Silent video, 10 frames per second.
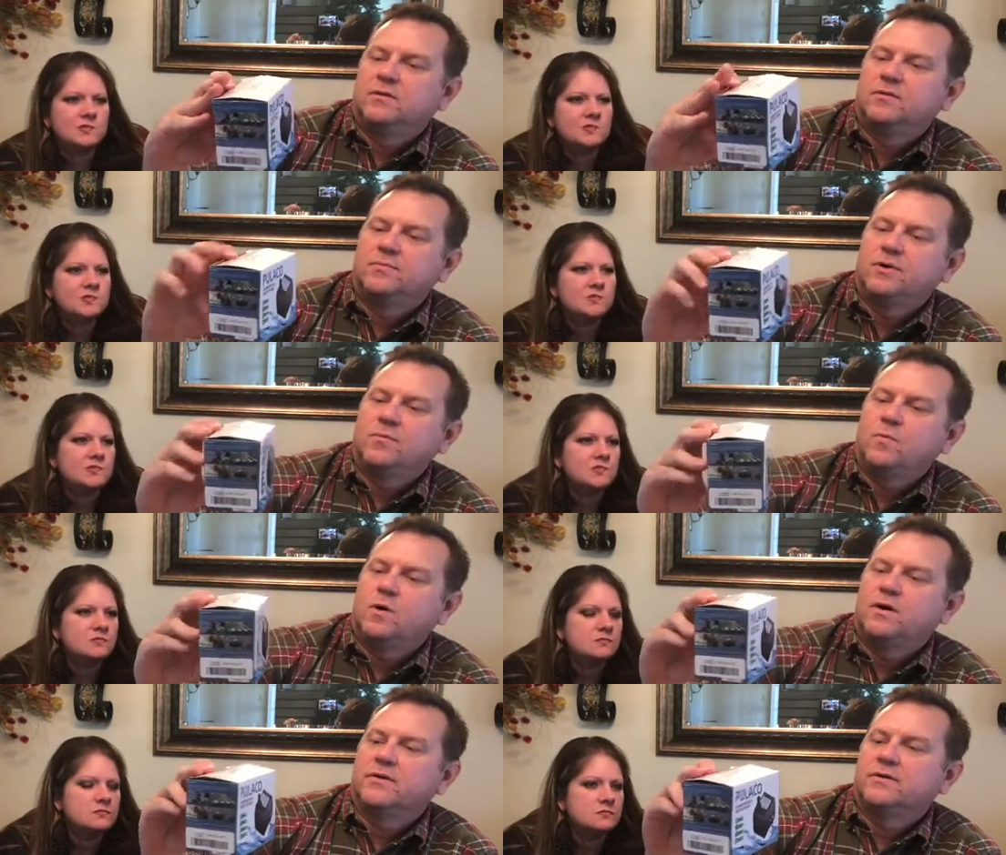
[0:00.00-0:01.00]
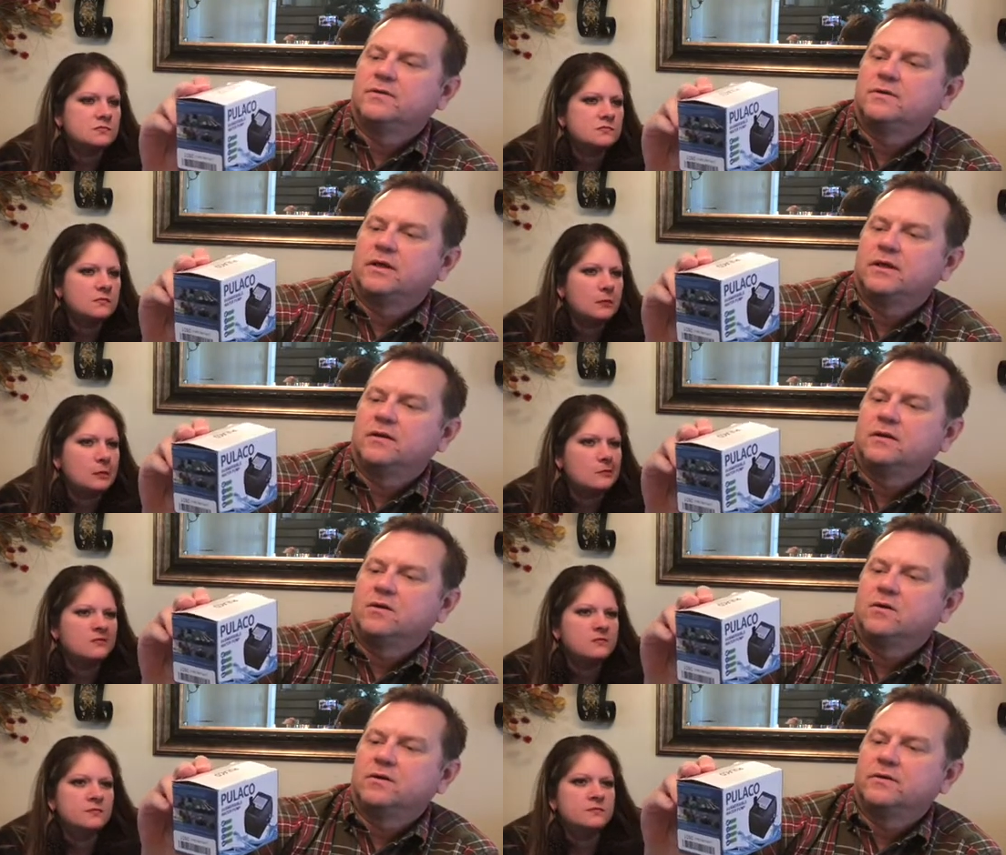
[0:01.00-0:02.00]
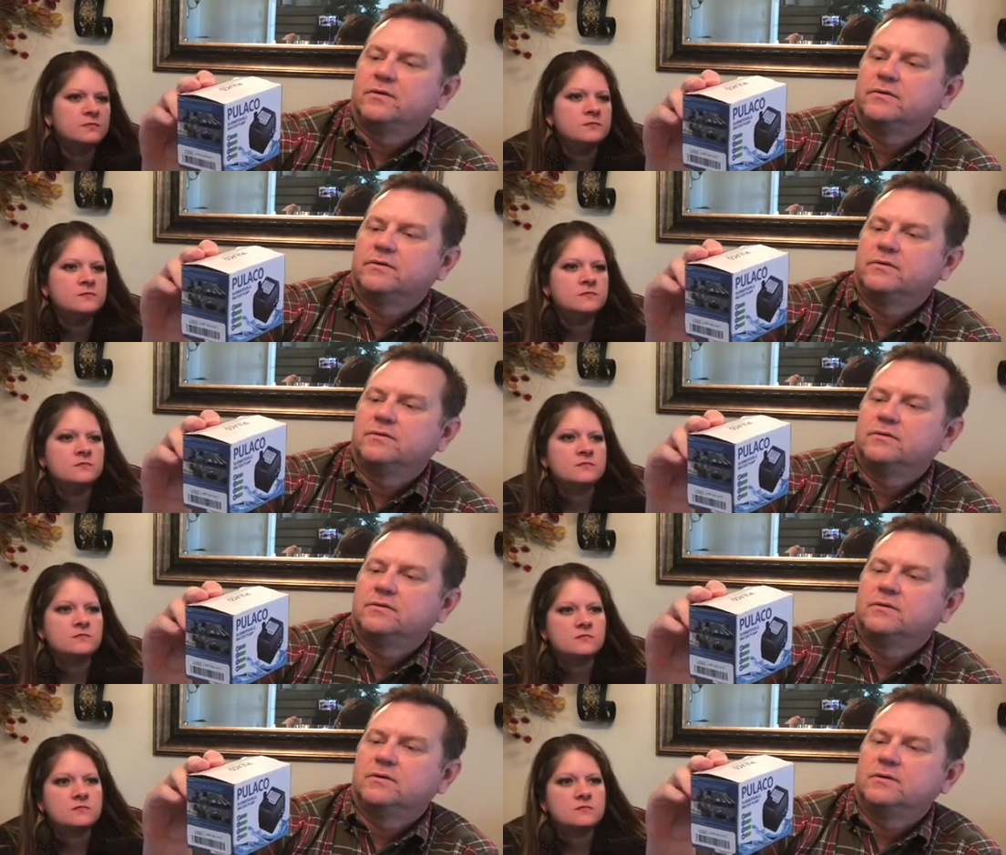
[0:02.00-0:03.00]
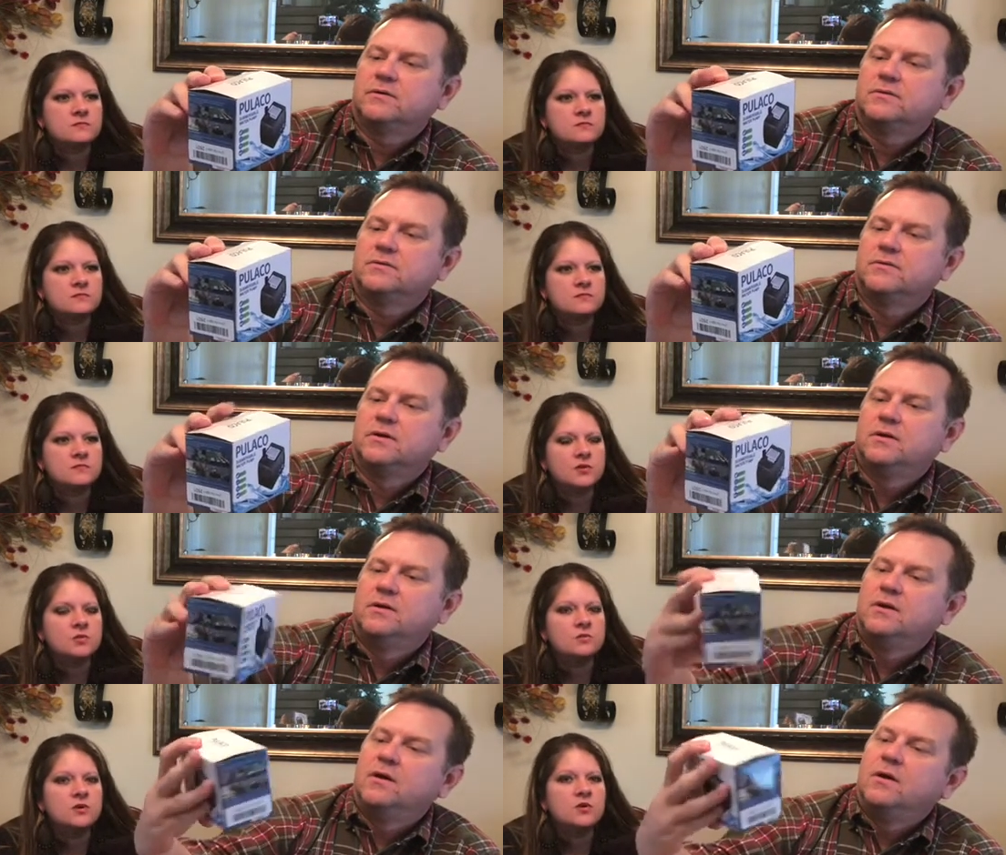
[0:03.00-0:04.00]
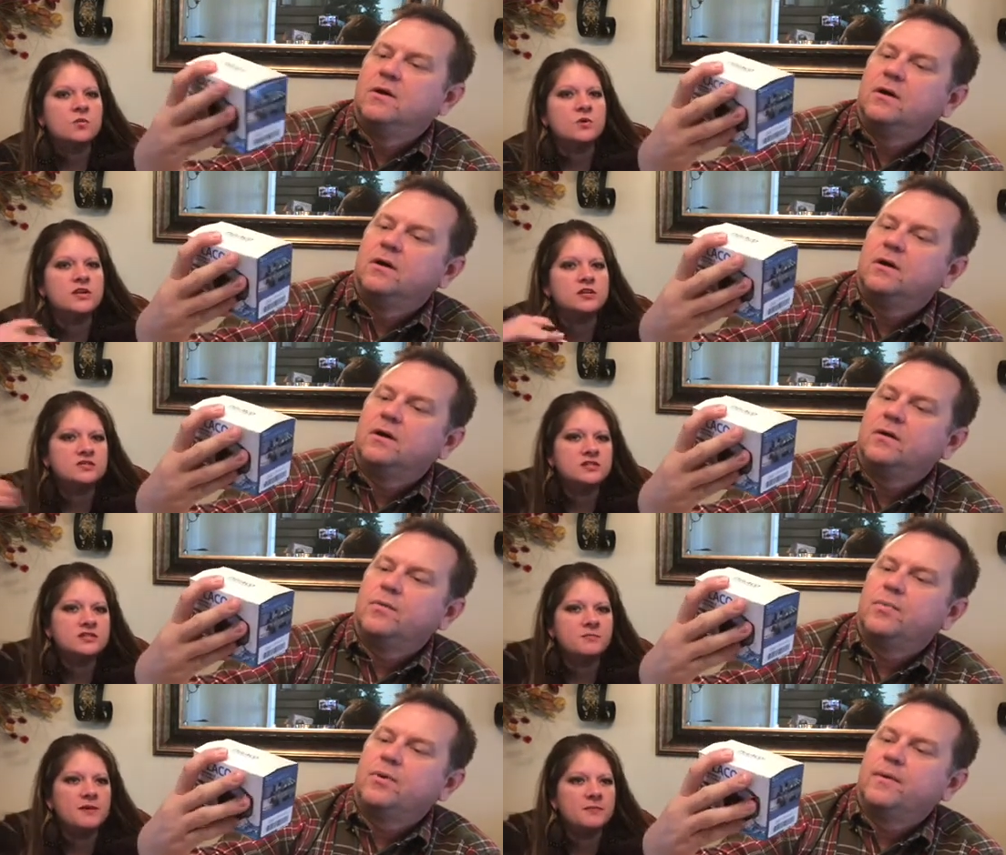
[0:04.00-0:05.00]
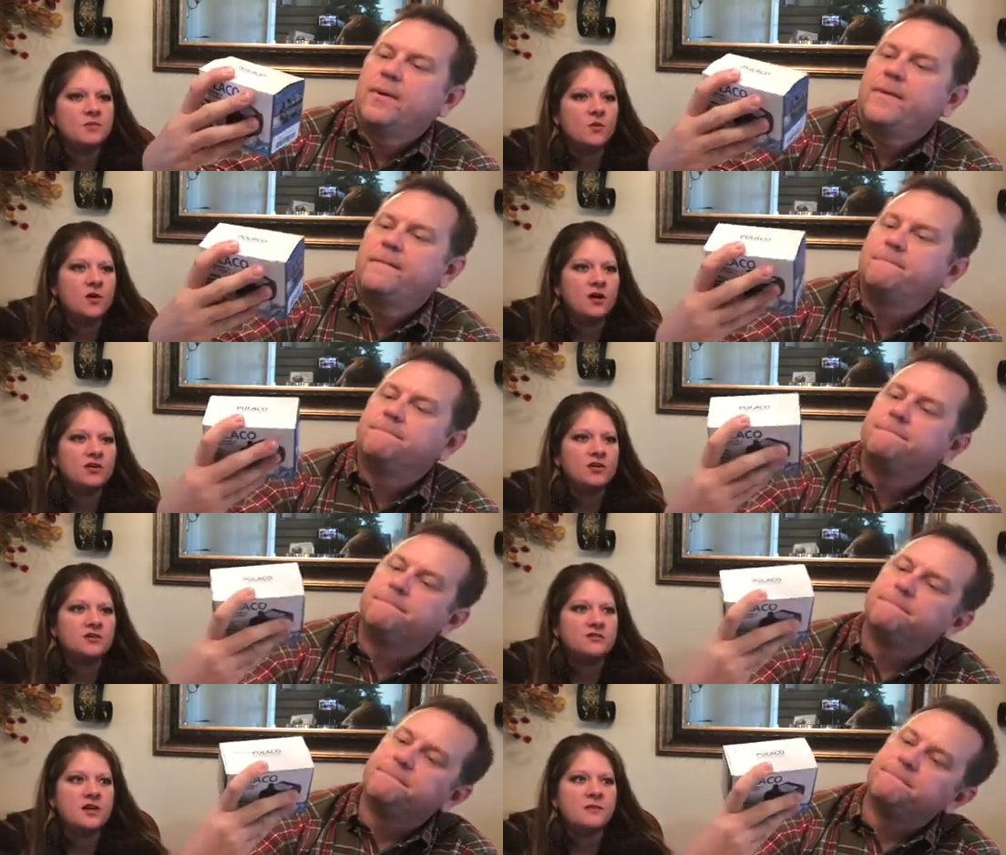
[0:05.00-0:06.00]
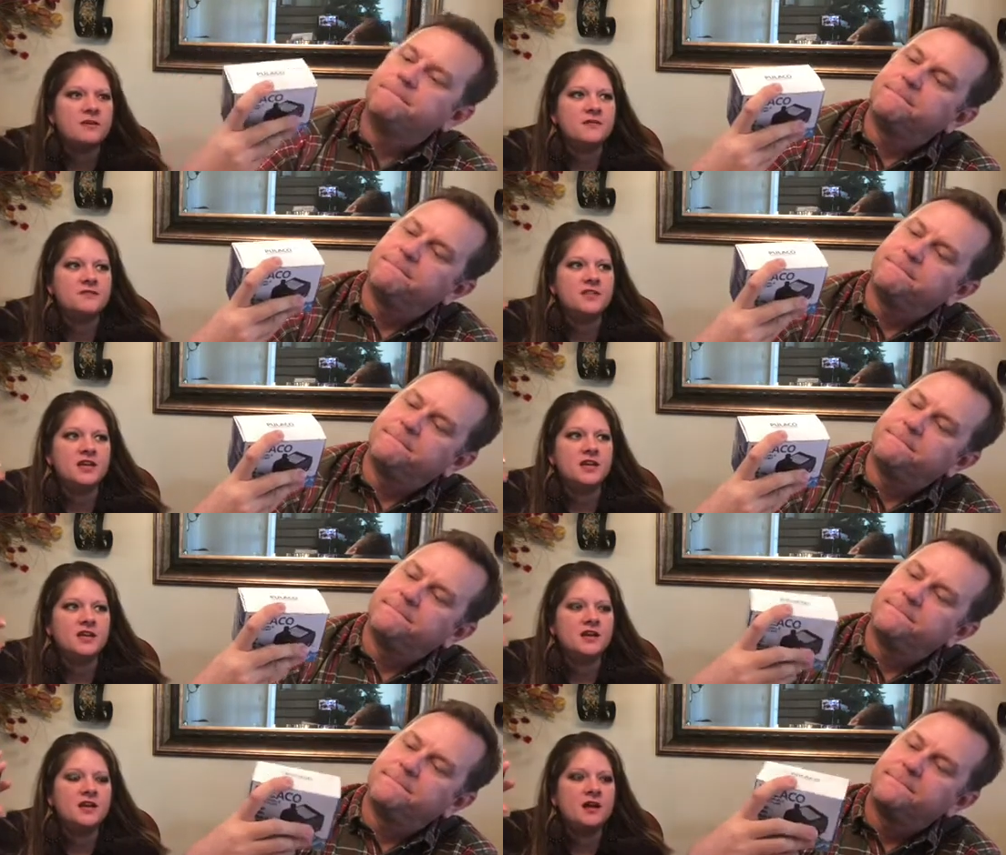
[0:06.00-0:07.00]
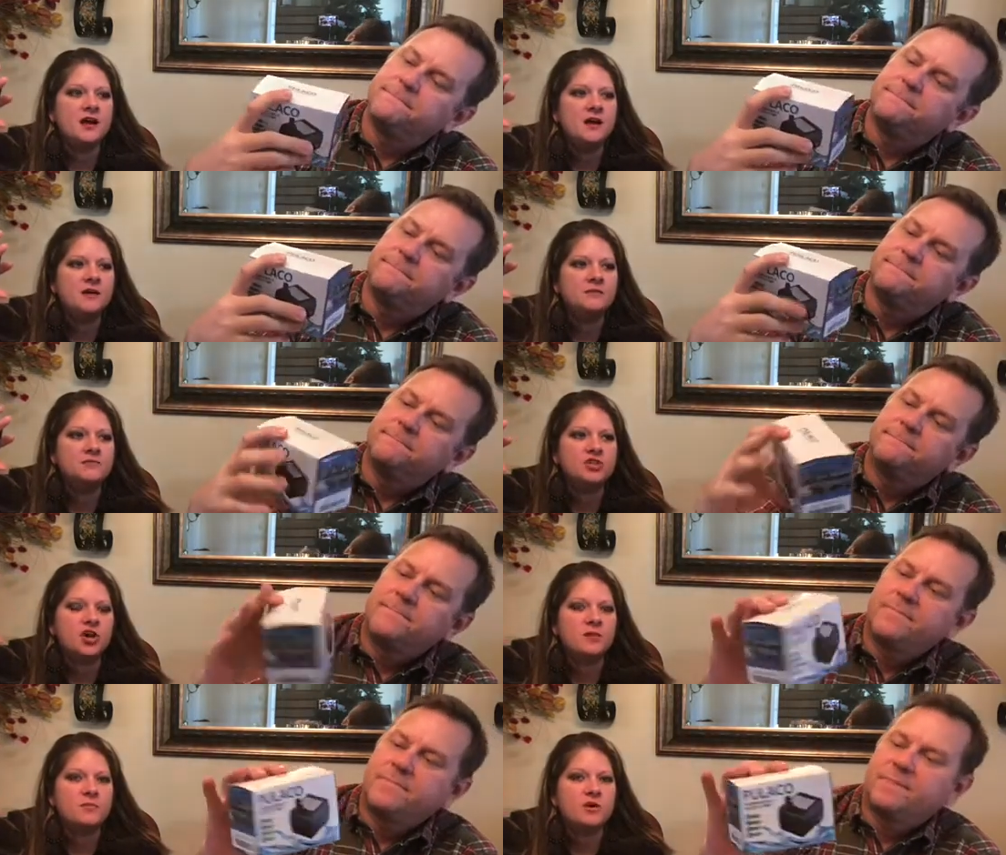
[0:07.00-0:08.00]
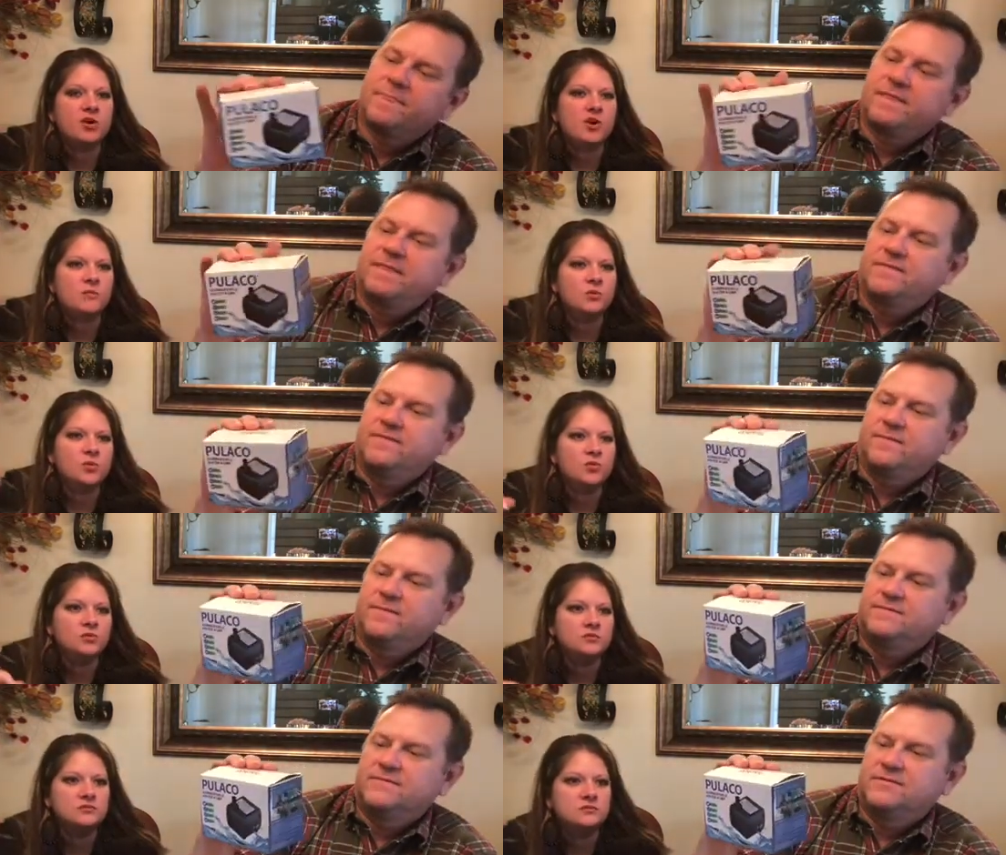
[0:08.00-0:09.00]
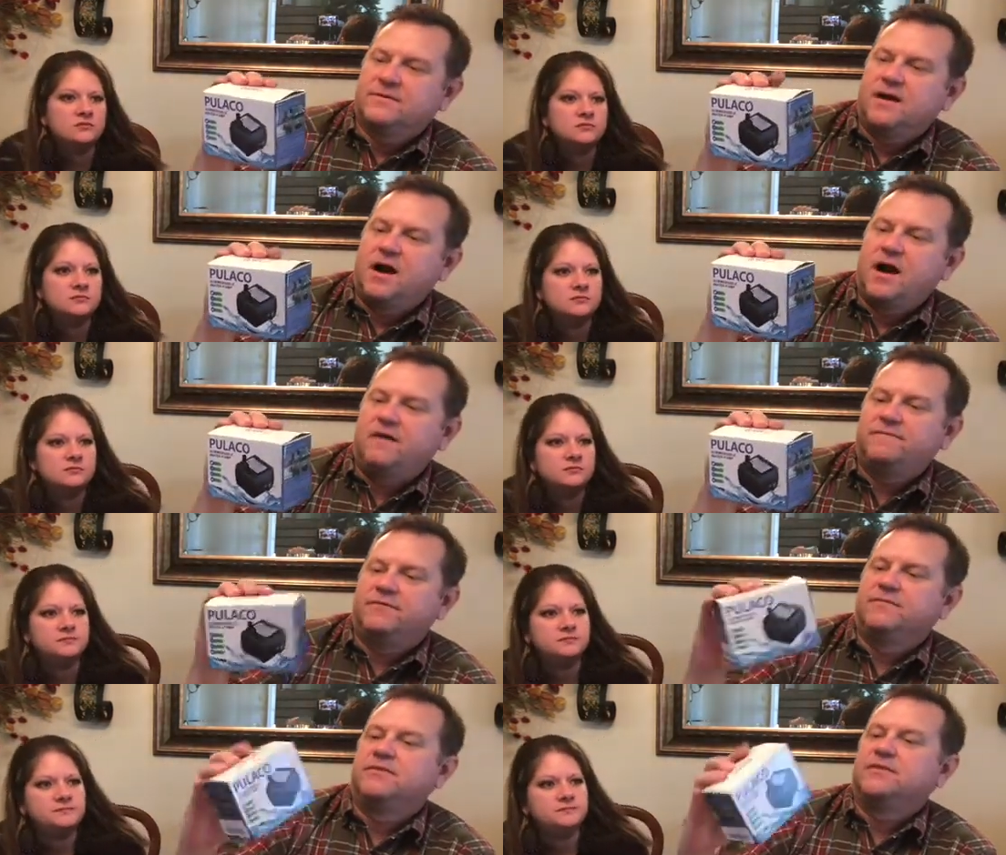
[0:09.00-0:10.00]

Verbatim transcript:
Speaker 1: to pump water like in a garden or, or
Speaker 2: we use it to pump the water on top of the um, tarp on our pool.
Speaker 1: Off of